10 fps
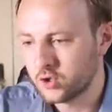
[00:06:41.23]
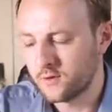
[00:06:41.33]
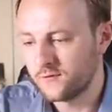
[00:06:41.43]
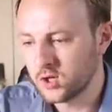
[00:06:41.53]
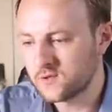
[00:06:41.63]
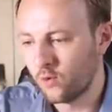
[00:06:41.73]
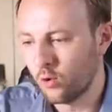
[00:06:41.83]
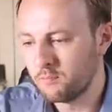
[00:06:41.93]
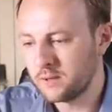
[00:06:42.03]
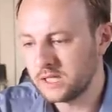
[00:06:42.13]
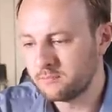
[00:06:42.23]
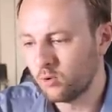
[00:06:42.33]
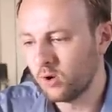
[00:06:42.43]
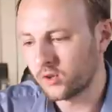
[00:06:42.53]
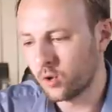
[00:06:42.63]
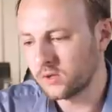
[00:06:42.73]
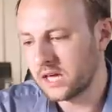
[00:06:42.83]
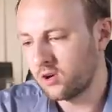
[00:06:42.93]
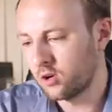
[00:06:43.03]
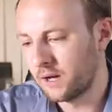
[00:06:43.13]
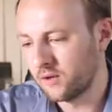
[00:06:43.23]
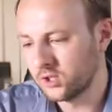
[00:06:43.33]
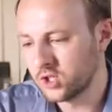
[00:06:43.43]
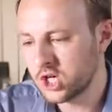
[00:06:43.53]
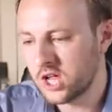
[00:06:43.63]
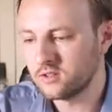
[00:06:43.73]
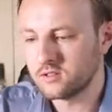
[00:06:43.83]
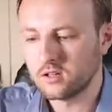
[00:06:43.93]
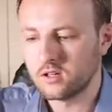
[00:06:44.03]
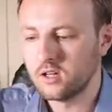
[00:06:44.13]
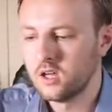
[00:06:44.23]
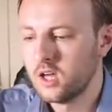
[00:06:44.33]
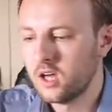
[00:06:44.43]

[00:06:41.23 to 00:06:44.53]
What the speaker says: So first of all, people. I don't care about the gender.